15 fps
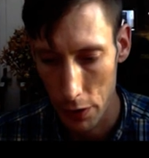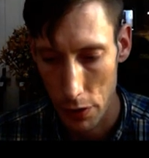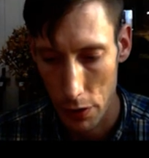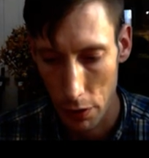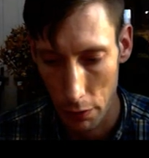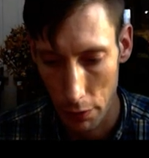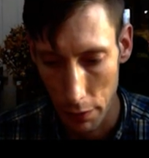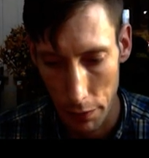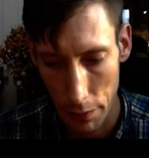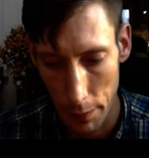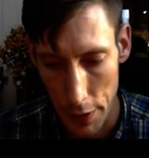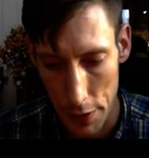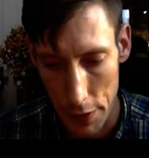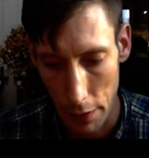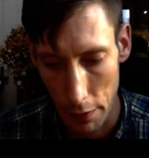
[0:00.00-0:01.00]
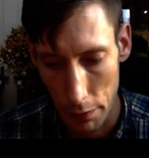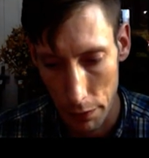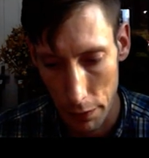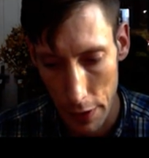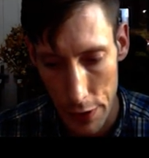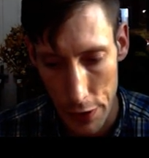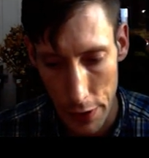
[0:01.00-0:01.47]
sorry for myself
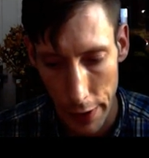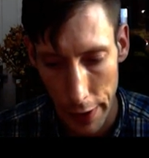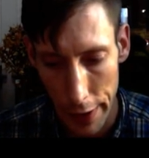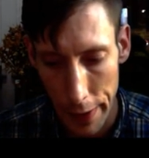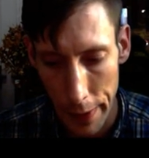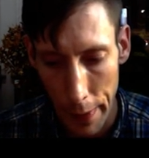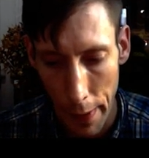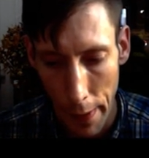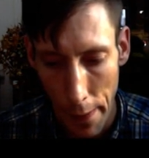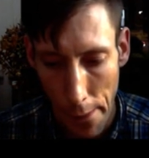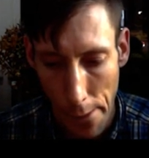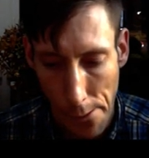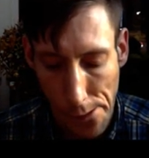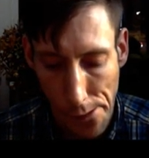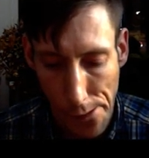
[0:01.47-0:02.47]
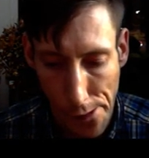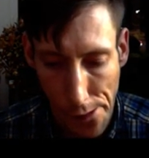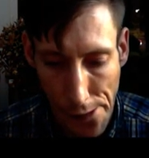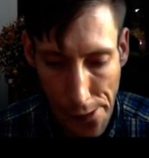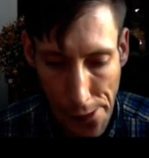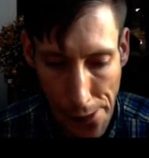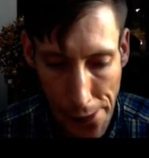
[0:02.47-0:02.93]
recently,
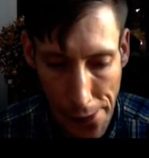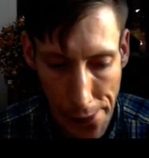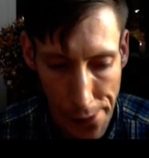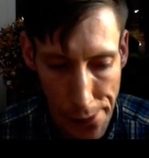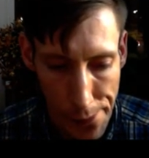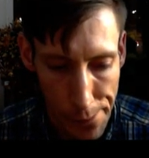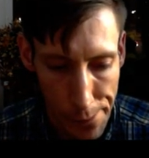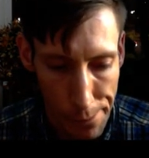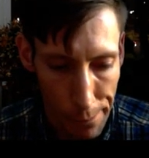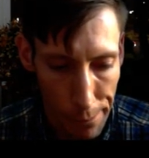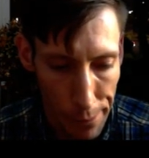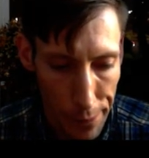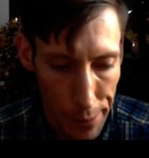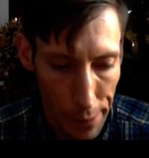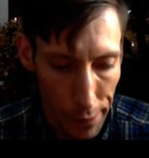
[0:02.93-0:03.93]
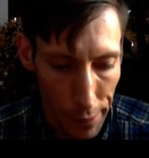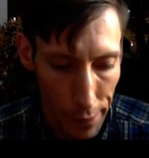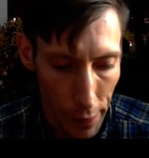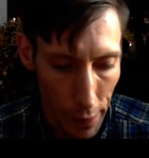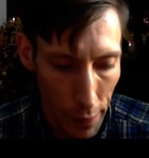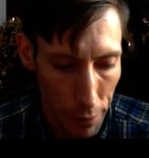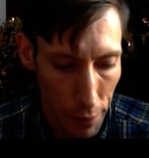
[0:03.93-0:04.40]
and
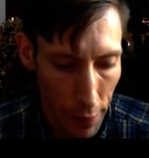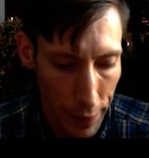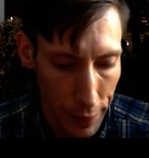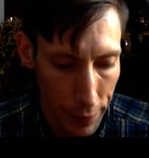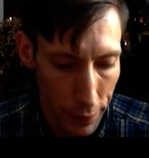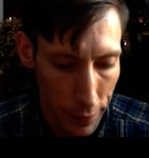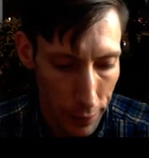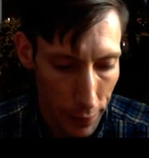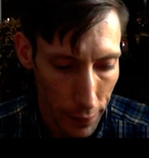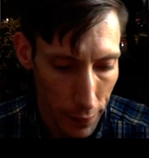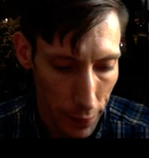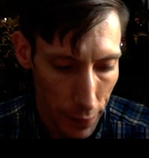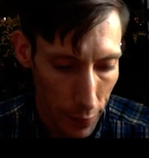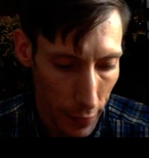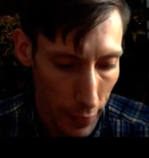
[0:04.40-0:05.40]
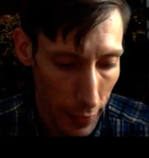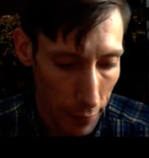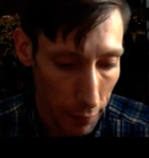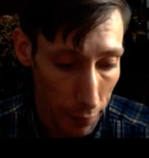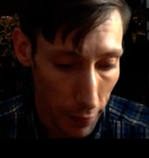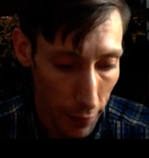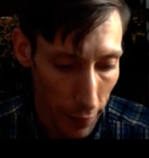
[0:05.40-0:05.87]
a very good thing
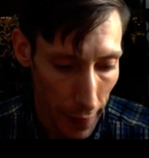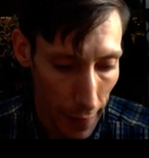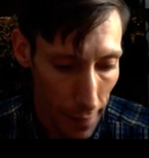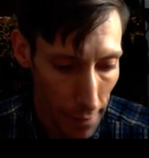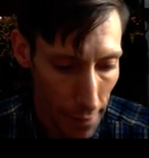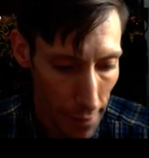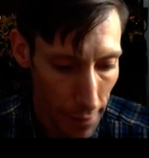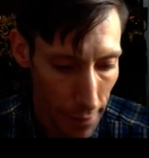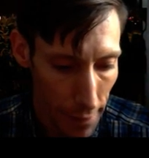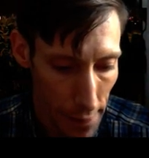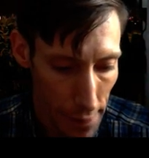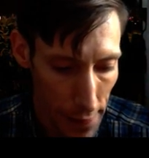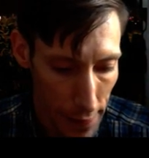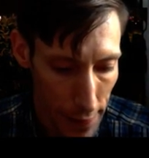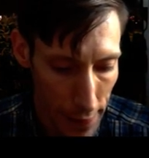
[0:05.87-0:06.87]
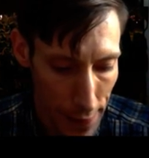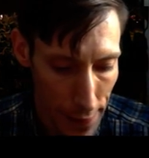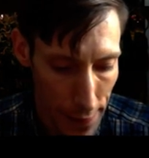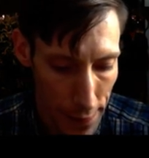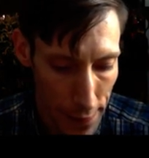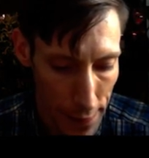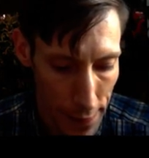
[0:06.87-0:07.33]
for that
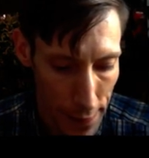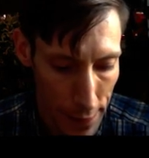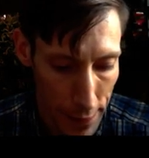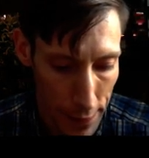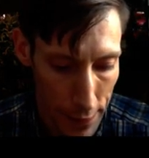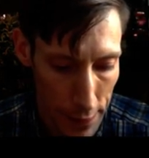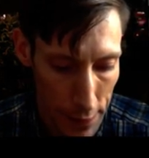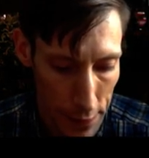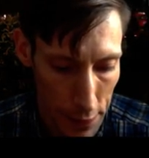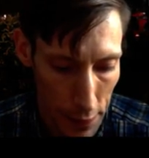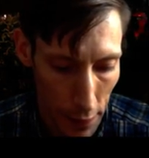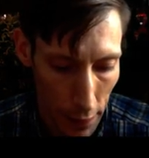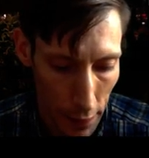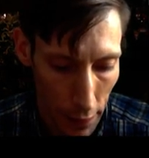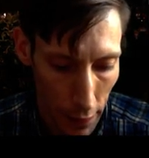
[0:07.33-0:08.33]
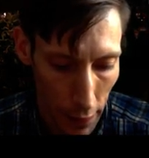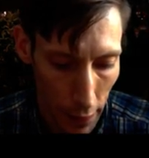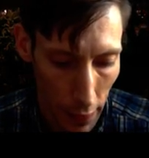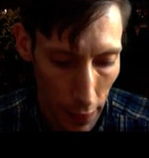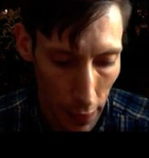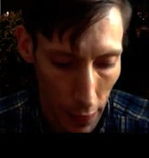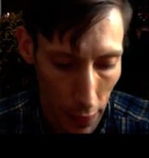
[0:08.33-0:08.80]
is
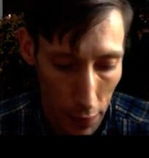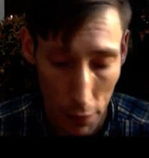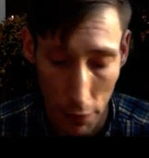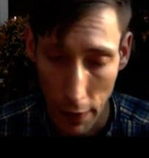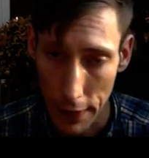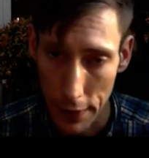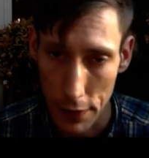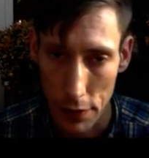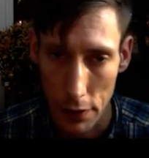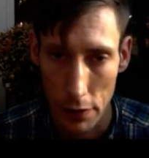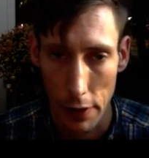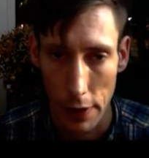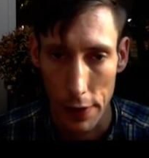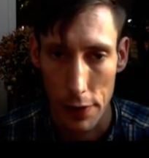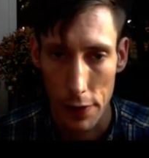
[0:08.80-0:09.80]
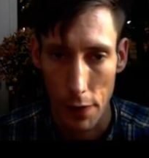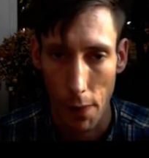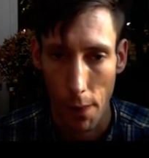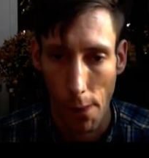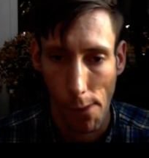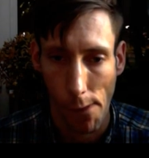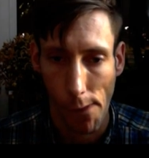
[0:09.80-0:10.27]
a gratitude list.
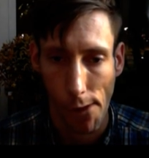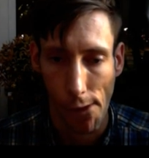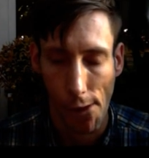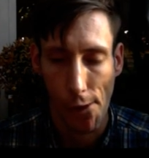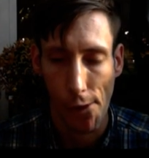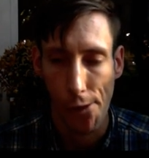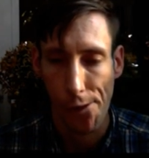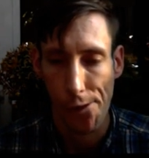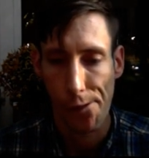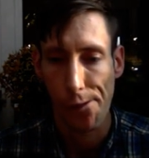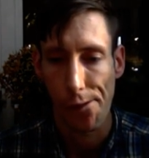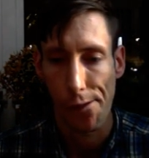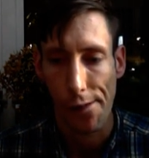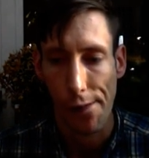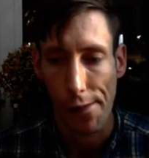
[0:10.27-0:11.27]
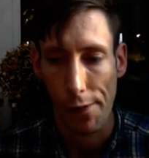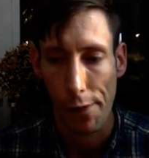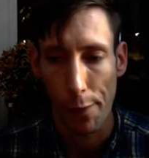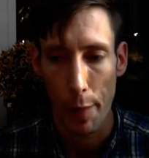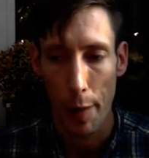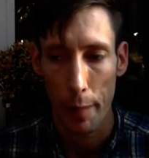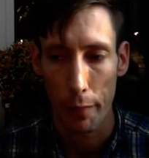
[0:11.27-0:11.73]

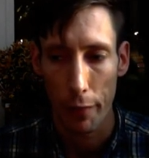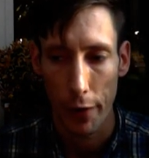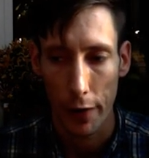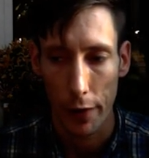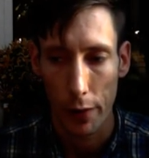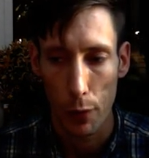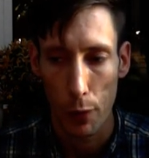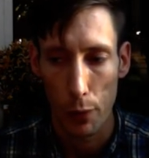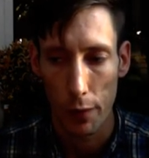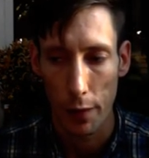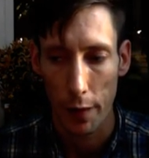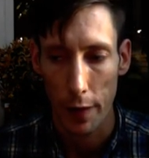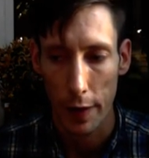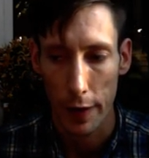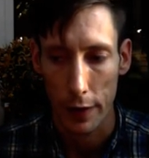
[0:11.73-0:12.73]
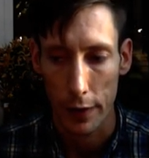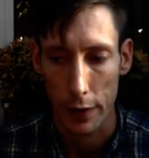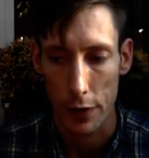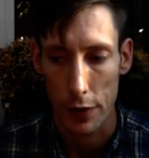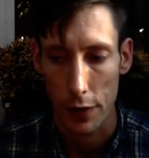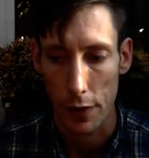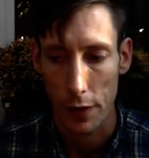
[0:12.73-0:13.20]
Remembering all the
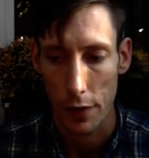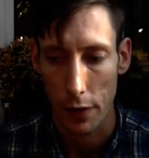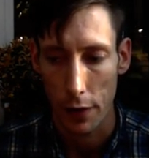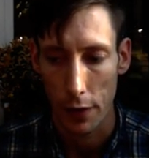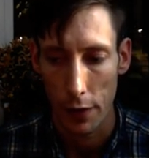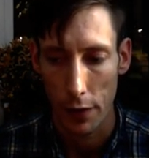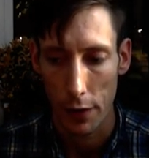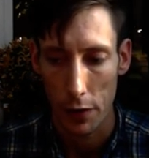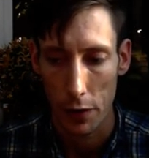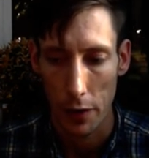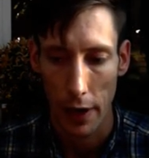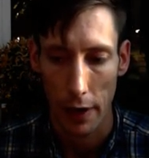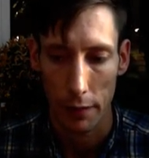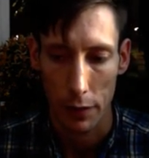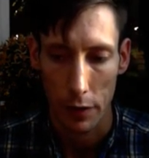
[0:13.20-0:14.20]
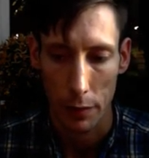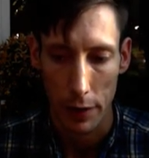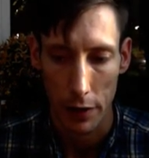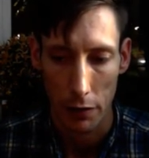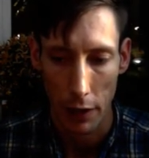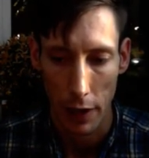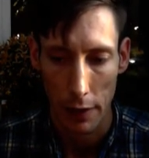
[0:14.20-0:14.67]
things that you have to be
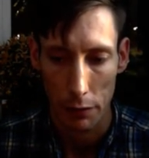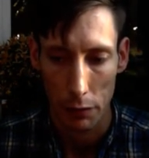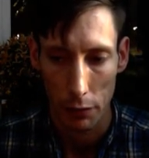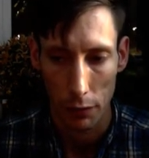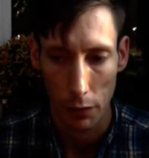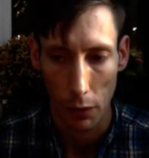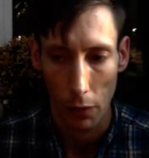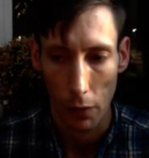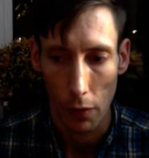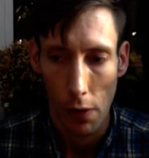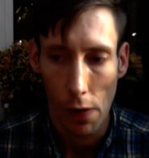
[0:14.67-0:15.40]
grateful for.